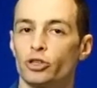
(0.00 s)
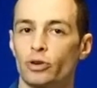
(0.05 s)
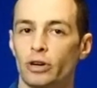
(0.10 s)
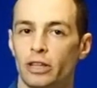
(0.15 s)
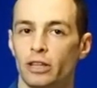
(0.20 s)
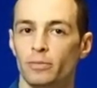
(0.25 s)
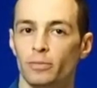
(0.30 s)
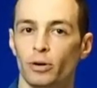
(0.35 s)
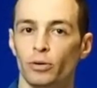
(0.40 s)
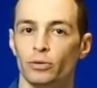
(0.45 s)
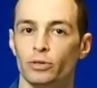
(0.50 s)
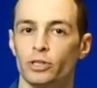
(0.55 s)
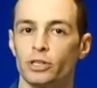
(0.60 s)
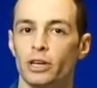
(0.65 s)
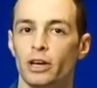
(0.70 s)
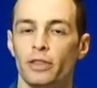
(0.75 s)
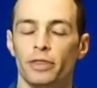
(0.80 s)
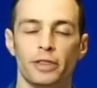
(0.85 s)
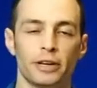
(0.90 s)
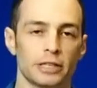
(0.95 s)
strengthen
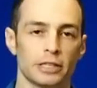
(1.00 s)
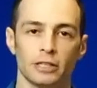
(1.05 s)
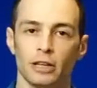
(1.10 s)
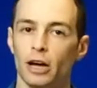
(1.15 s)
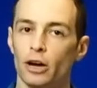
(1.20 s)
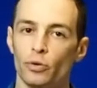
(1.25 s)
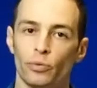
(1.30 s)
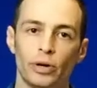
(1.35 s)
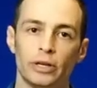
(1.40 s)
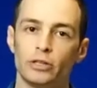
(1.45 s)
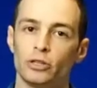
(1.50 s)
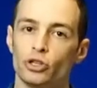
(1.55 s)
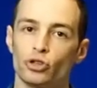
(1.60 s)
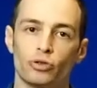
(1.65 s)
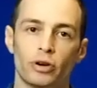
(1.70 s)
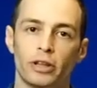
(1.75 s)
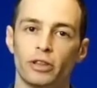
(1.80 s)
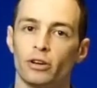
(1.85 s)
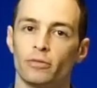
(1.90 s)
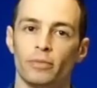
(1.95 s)
bones. There's a lot of ways to
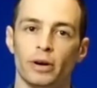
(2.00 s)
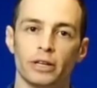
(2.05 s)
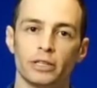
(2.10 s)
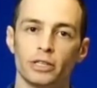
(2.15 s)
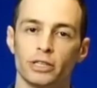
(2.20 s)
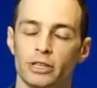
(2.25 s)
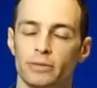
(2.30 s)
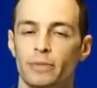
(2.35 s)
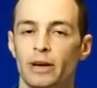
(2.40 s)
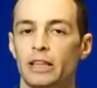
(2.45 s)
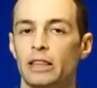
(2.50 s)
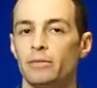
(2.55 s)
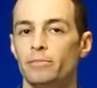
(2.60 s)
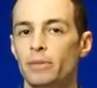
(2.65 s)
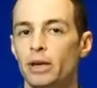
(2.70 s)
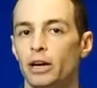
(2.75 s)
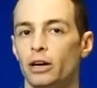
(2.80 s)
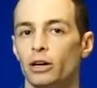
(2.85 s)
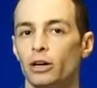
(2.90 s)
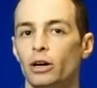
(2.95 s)
strengthen your muscles and make them
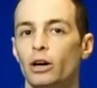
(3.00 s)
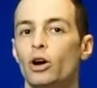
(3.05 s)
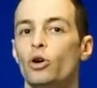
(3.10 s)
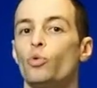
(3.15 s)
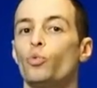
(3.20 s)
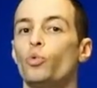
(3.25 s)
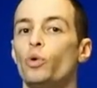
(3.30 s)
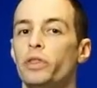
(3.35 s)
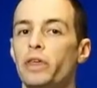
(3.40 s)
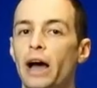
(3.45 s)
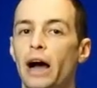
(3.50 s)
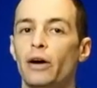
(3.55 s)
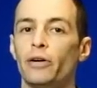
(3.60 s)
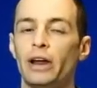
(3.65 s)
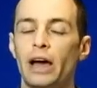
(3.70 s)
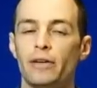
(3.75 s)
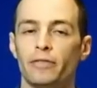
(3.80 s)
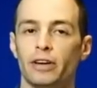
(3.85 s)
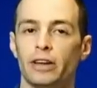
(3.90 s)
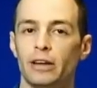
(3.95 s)
bigger
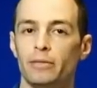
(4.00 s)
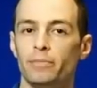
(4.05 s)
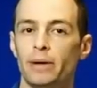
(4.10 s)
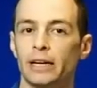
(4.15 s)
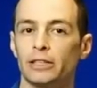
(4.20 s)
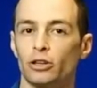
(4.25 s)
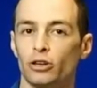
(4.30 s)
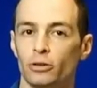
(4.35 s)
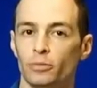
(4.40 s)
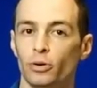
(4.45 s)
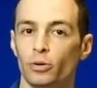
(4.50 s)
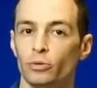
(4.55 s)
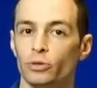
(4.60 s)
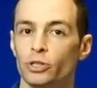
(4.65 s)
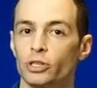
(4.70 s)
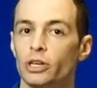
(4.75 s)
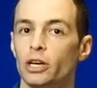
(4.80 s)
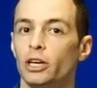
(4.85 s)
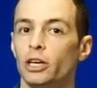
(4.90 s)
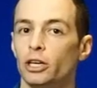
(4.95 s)
without having an impact on your
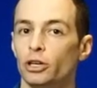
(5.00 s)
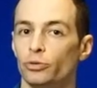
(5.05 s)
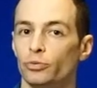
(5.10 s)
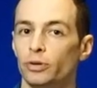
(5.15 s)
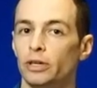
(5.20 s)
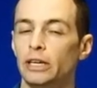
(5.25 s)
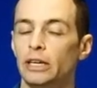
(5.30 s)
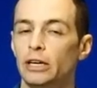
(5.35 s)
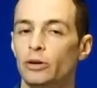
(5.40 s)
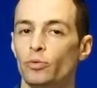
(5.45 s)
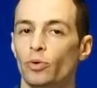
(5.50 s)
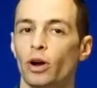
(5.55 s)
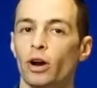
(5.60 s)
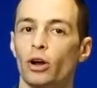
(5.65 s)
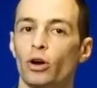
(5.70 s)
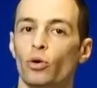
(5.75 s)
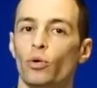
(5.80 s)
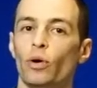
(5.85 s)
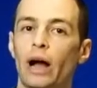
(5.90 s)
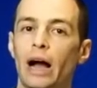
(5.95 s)
bones. You really want
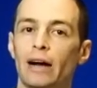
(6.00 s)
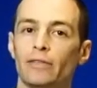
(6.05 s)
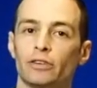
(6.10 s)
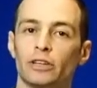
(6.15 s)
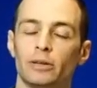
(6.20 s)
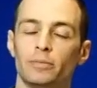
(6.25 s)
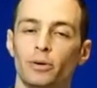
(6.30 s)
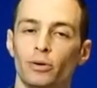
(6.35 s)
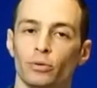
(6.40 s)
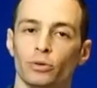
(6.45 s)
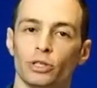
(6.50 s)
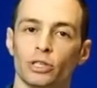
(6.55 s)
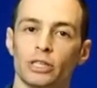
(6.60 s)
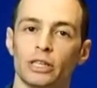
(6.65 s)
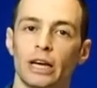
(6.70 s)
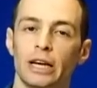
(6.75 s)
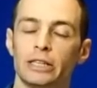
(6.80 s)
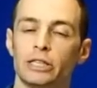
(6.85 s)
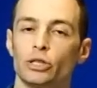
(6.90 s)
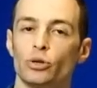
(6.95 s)
to go after the
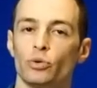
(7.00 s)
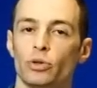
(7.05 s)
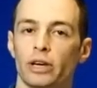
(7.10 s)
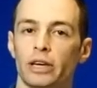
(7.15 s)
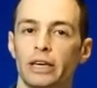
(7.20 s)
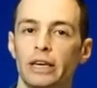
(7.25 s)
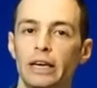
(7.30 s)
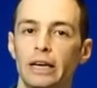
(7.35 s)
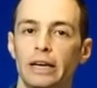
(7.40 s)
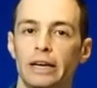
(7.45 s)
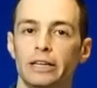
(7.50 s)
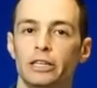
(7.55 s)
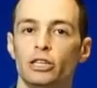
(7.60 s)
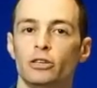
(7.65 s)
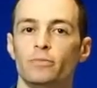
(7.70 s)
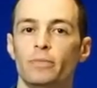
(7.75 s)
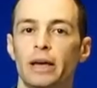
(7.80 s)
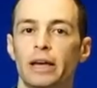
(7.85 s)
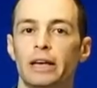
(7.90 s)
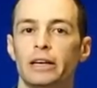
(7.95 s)
bones. And so the key
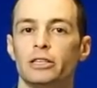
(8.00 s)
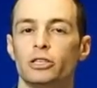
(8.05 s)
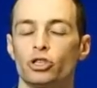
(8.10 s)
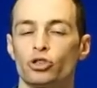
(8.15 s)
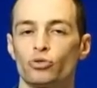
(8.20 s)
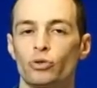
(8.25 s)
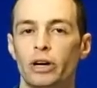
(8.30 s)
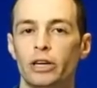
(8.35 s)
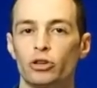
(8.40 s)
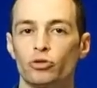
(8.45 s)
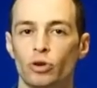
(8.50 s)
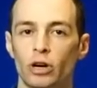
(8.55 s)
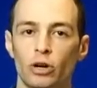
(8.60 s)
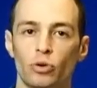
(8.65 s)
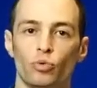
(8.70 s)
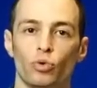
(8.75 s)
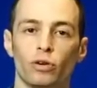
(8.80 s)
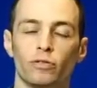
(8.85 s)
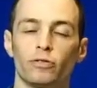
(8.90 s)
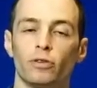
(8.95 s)
to making strength
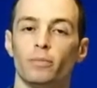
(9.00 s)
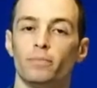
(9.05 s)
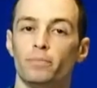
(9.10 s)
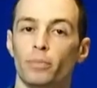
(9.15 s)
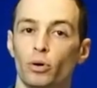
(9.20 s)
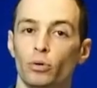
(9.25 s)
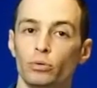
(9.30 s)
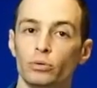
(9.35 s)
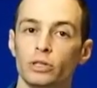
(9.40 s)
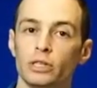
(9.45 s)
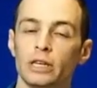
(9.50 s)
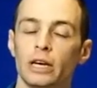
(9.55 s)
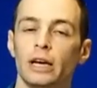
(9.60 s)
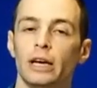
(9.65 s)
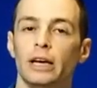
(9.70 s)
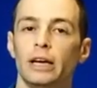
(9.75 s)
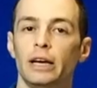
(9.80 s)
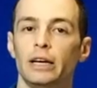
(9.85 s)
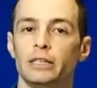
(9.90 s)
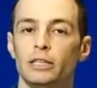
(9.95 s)
training work for bones
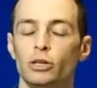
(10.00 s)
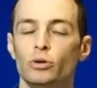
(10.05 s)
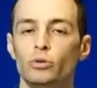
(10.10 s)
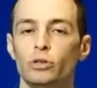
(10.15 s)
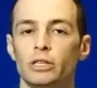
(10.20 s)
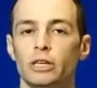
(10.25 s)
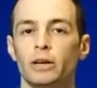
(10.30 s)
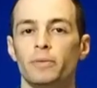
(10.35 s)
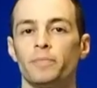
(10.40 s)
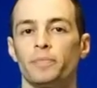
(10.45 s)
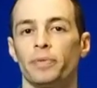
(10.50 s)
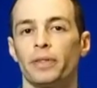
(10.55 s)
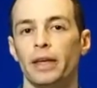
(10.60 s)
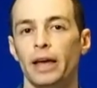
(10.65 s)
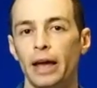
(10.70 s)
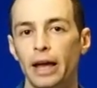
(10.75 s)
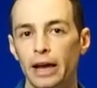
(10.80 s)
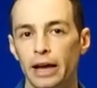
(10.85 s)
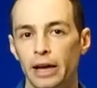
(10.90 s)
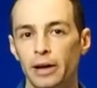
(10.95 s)
is using
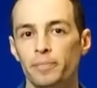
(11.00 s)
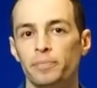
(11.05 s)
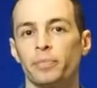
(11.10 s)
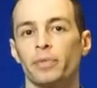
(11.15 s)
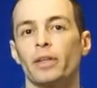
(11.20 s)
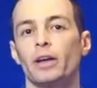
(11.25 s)
a